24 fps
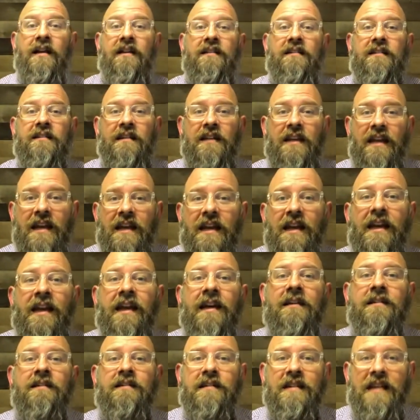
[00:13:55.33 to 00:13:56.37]

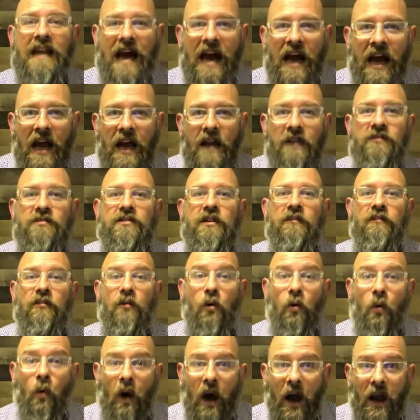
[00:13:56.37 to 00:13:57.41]
leading lives of
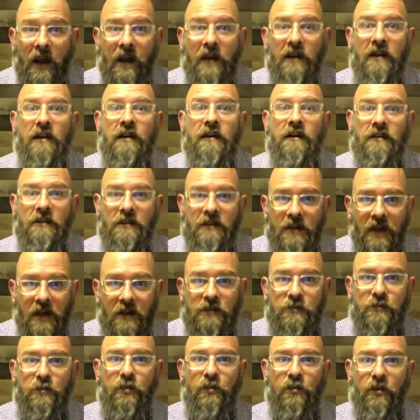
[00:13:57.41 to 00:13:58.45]
quiet
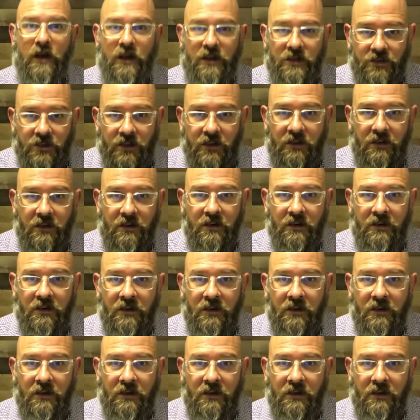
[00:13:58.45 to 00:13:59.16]
desperation,